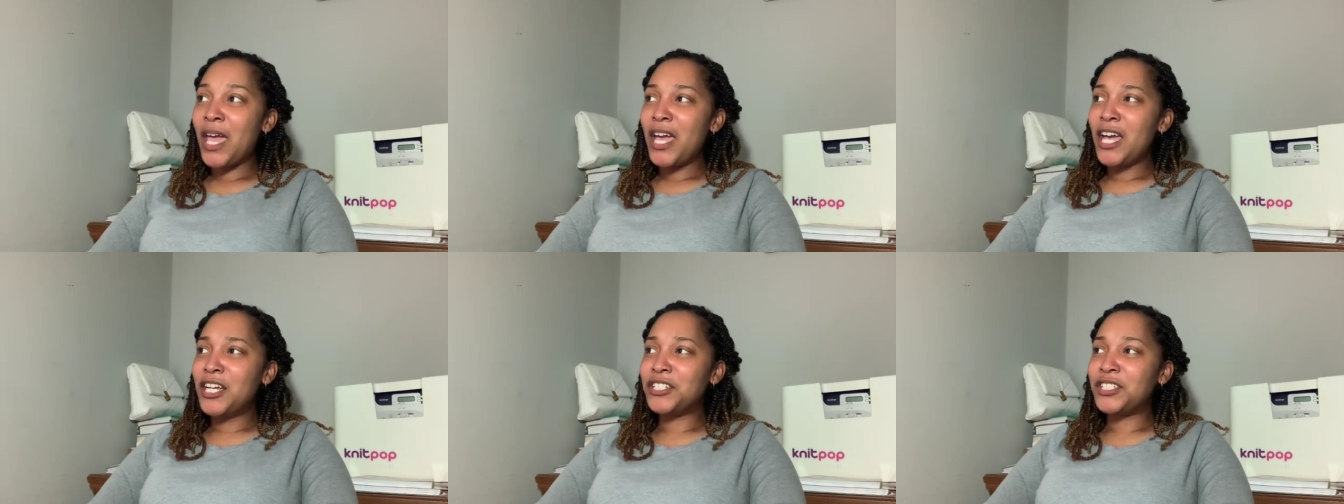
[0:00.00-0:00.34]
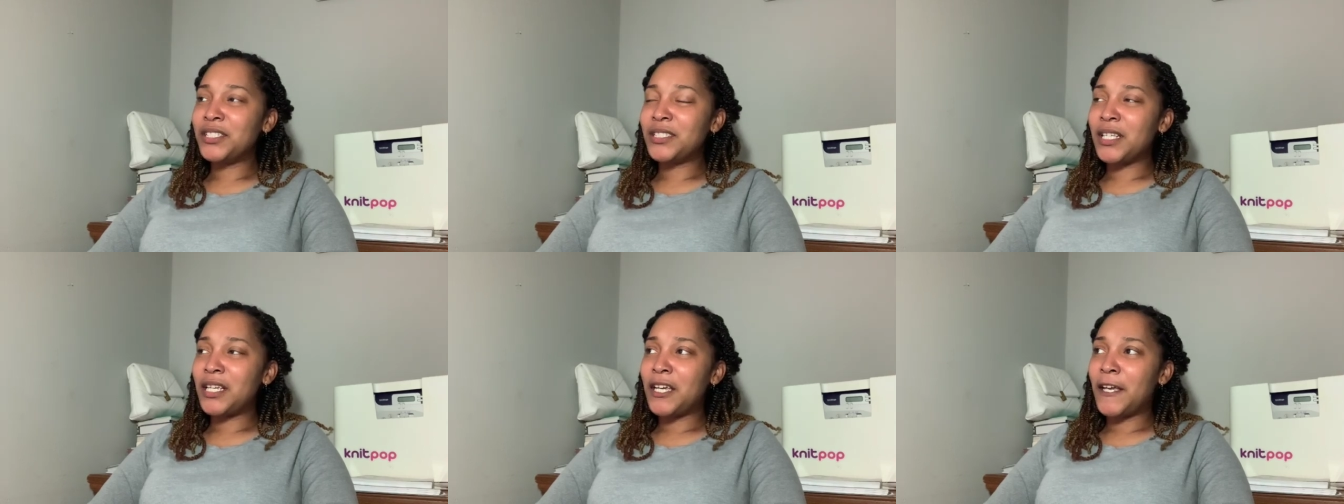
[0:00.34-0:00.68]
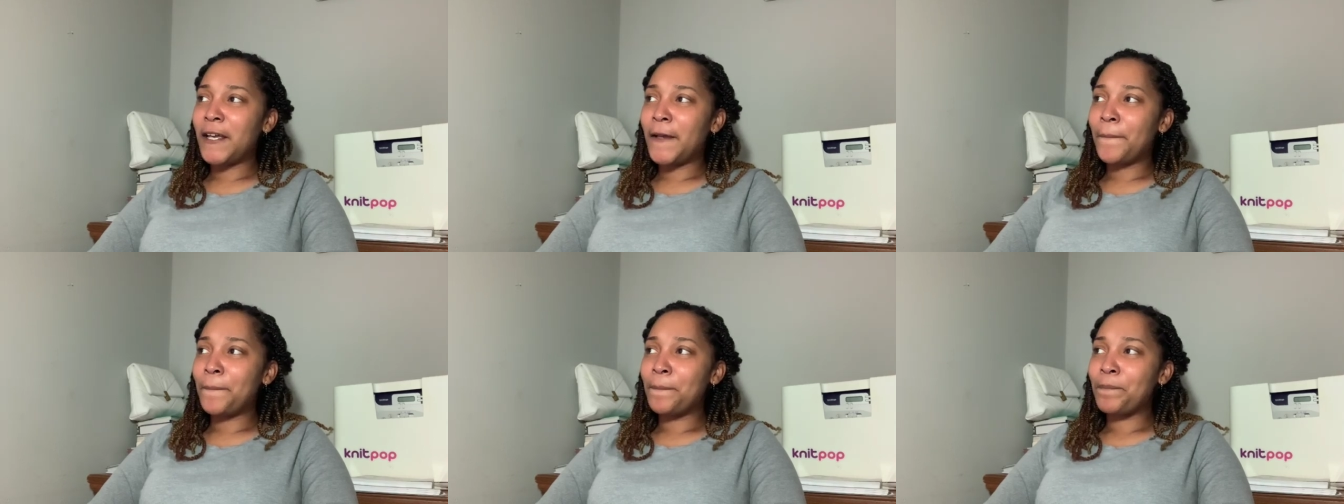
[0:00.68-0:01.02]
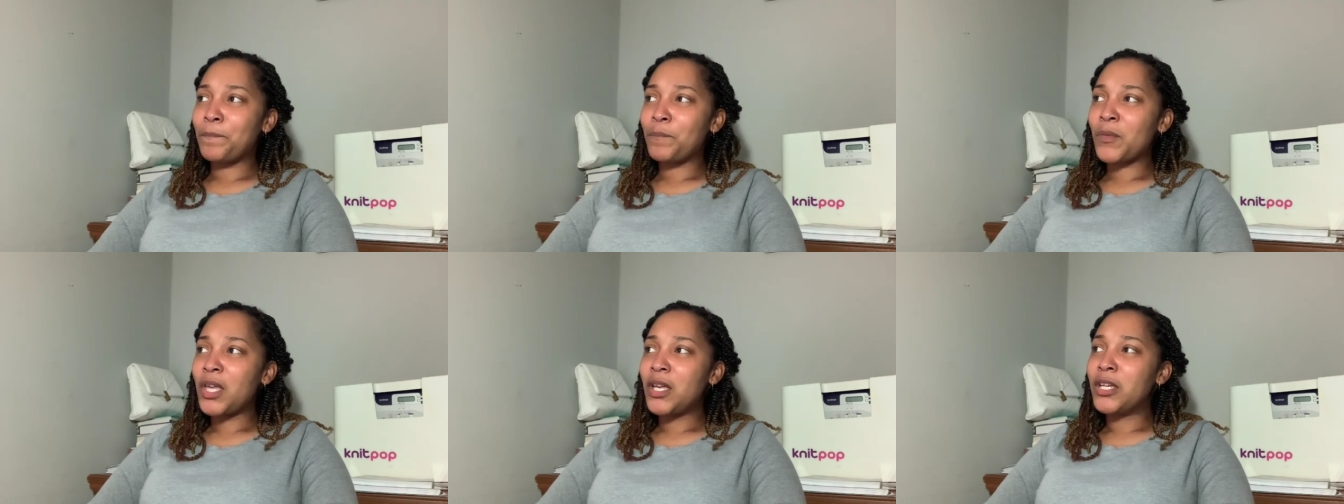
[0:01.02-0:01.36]
And she said,
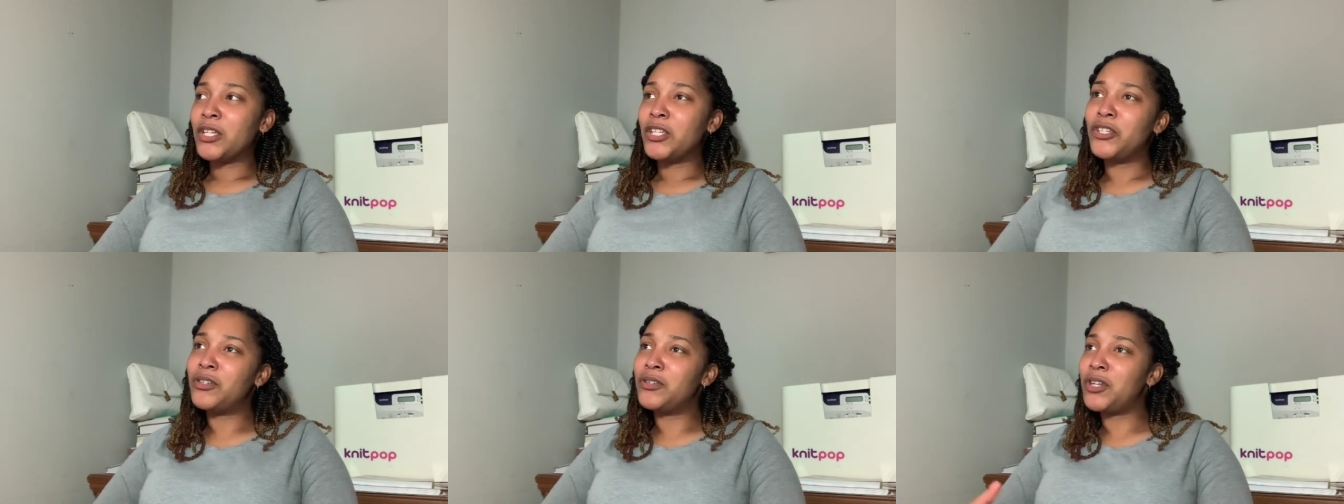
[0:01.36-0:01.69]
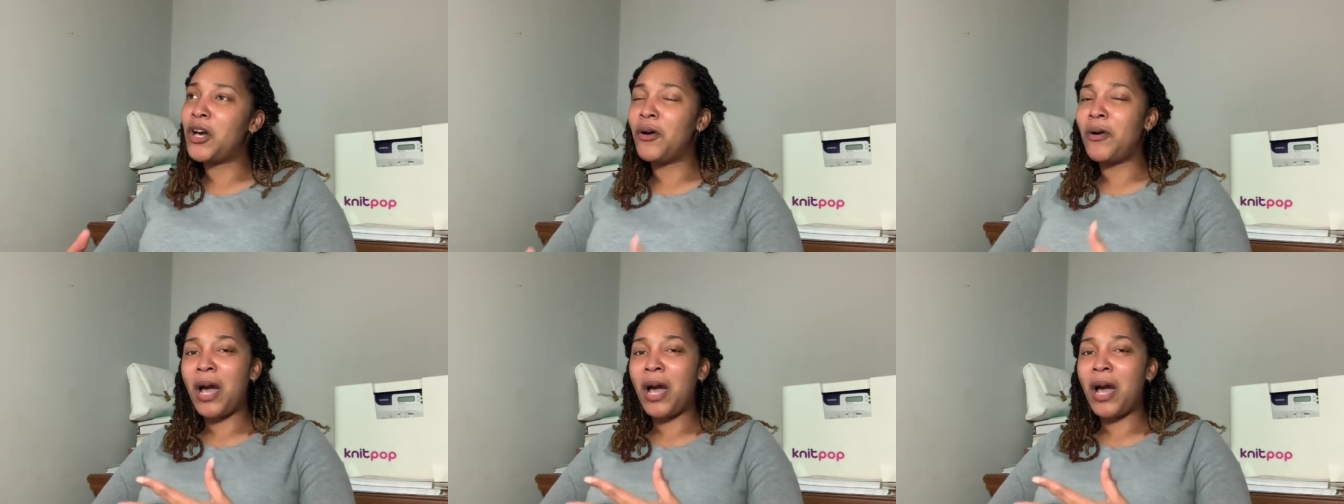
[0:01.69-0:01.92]
you know,